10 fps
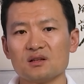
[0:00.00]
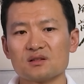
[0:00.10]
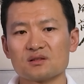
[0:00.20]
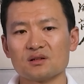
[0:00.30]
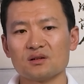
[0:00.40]

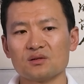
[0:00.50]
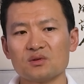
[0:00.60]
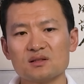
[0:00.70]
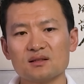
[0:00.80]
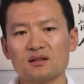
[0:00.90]
So
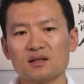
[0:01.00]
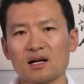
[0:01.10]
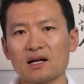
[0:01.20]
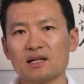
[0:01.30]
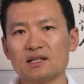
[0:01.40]
recently
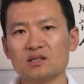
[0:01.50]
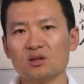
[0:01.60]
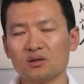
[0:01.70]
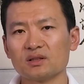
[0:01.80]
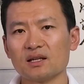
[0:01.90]
I
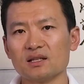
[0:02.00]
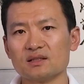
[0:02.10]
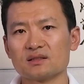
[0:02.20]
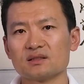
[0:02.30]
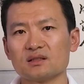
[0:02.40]

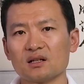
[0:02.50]
noticed,